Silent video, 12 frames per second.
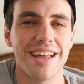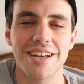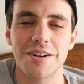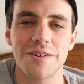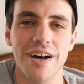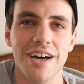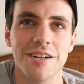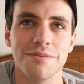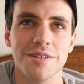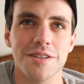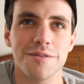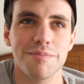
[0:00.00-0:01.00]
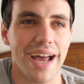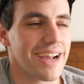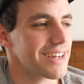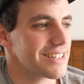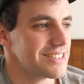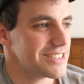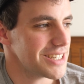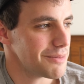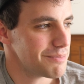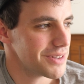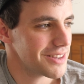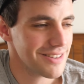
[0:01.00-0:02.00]
and I ride him in the back and I
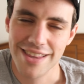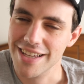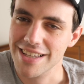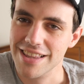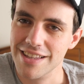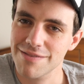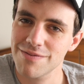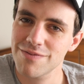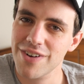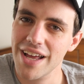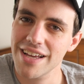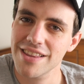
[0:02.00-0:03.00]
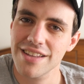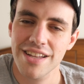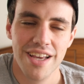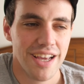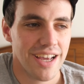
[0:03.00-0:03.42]
jump in the thing and then fly in the